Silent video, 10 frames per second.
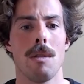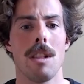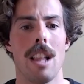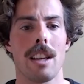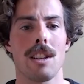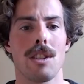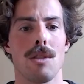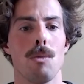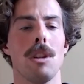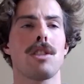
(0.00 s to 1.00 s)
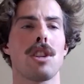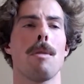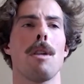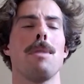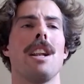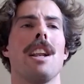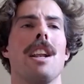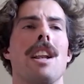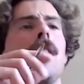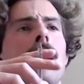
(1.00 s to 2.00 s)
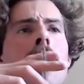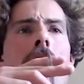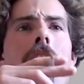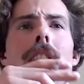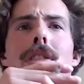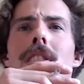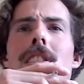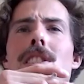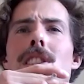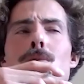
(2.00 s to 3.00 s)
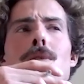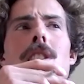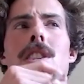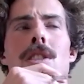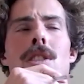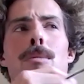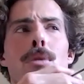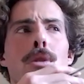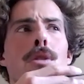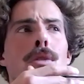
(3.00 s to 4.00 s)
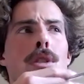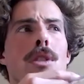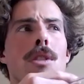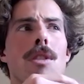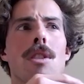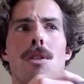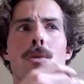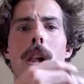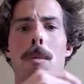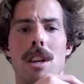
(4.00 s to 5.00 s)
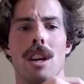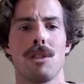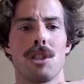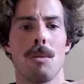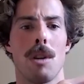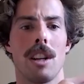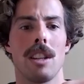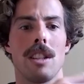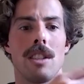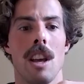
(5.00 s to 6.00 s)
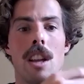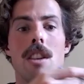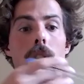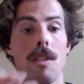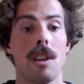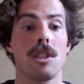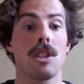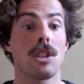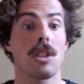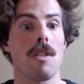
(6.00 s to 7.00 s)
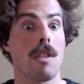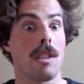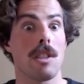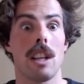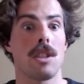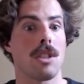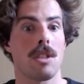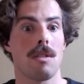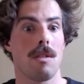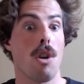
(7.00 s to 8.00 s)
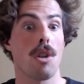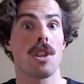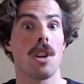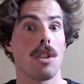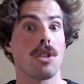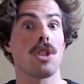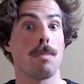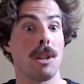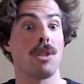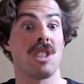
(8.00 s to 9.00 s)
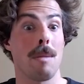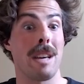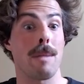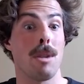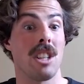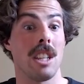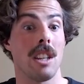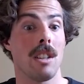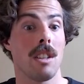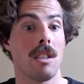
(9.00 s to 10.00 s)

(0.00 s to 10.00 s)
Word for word: Like, will someone be like, well, I think this is really going to improve, you know, the well-being of someone? And no, there are certain things that just are done just because they make money.